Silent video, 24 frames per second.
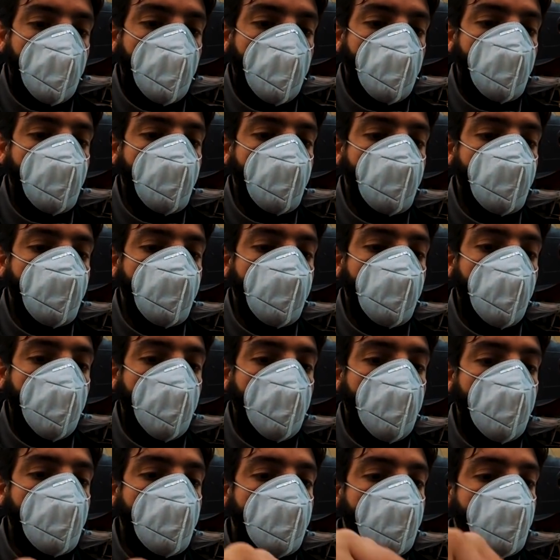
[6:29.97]
and you
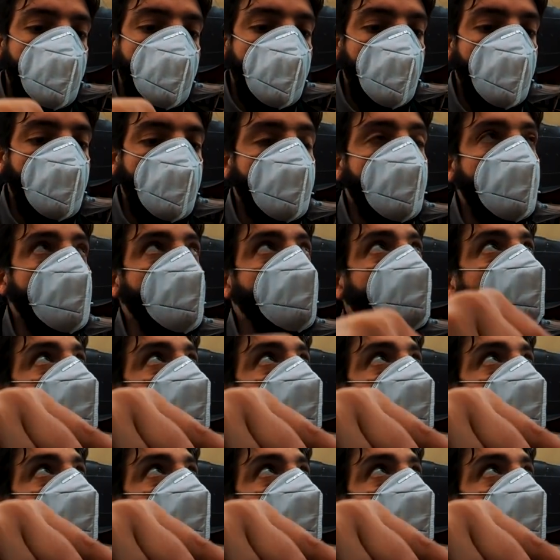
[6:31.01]
check if the